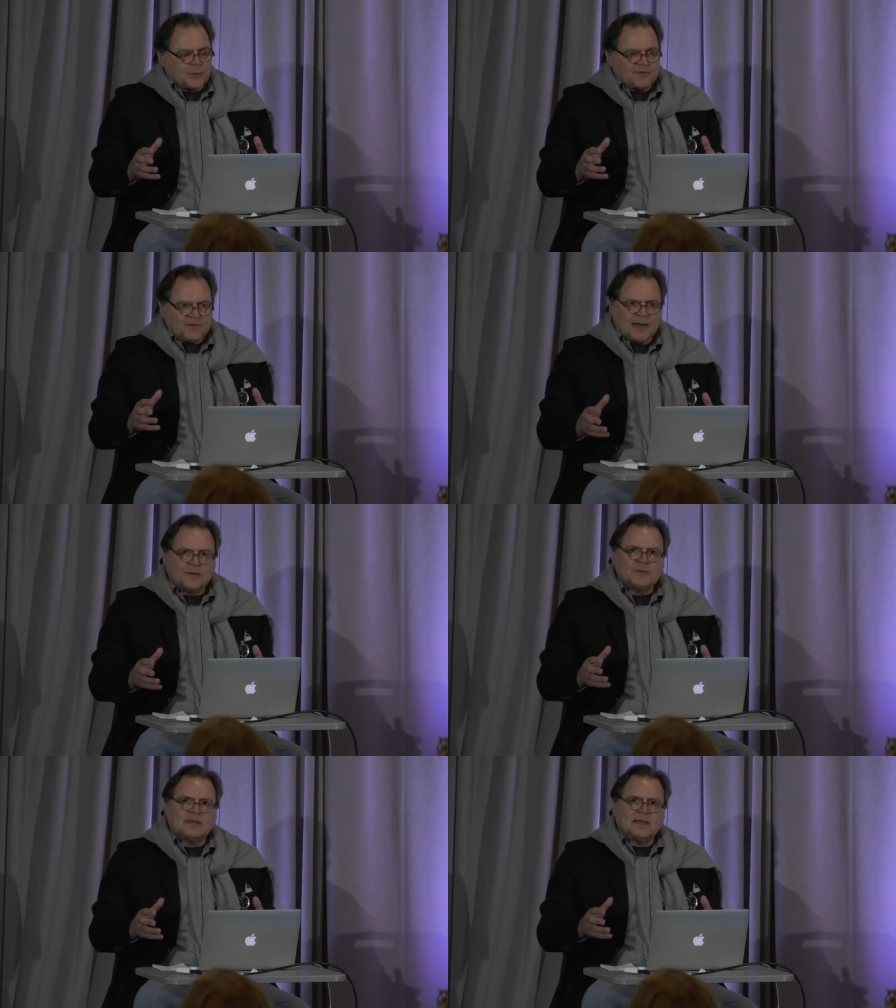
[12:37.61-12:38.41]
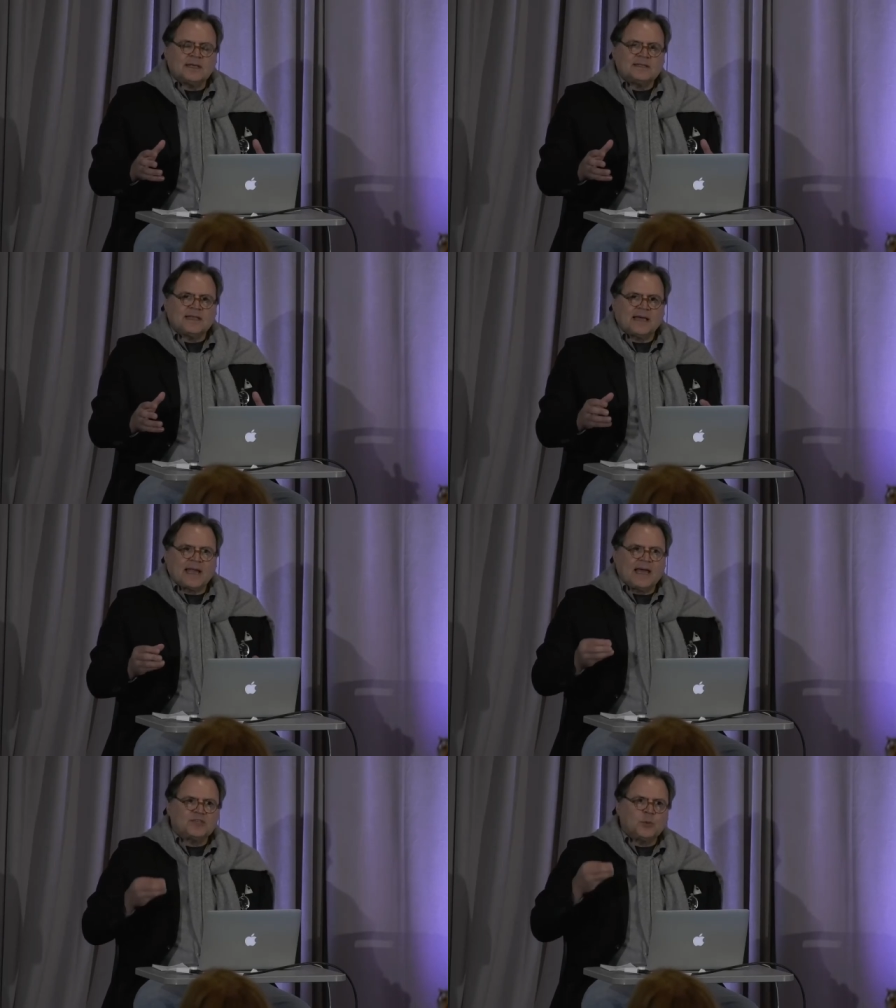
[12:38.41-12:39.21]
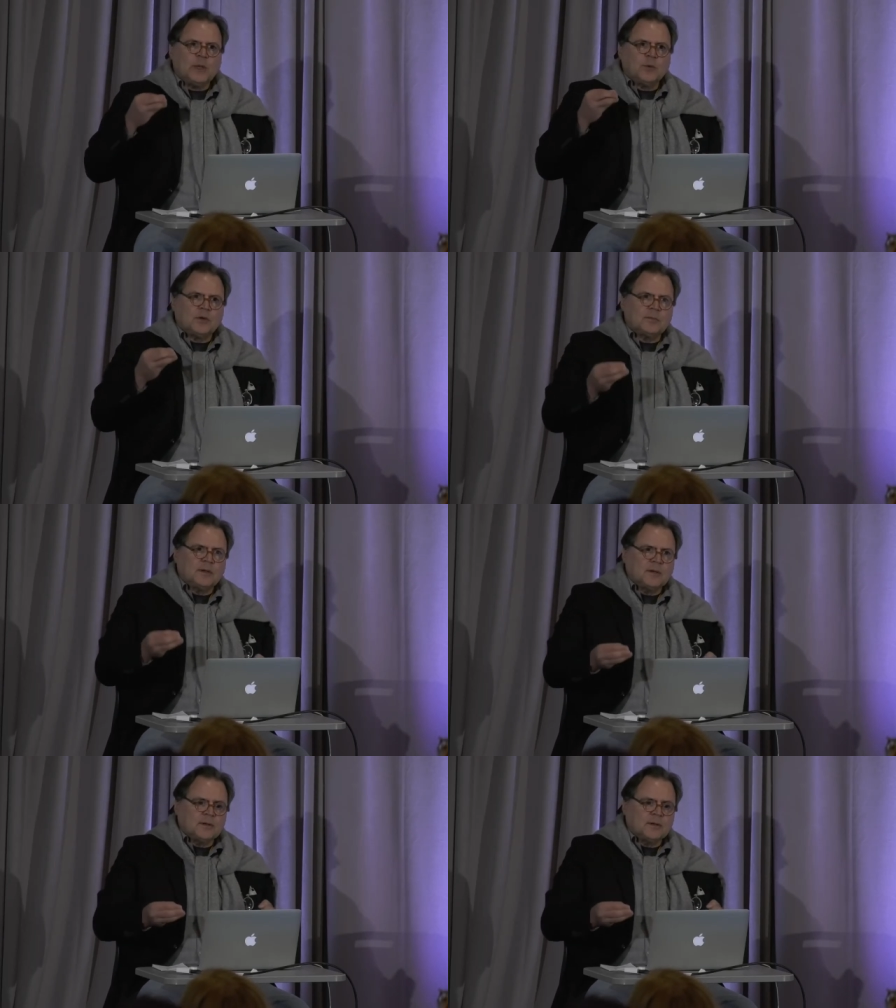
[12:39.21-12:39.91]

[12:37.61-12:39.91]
we found is that as we were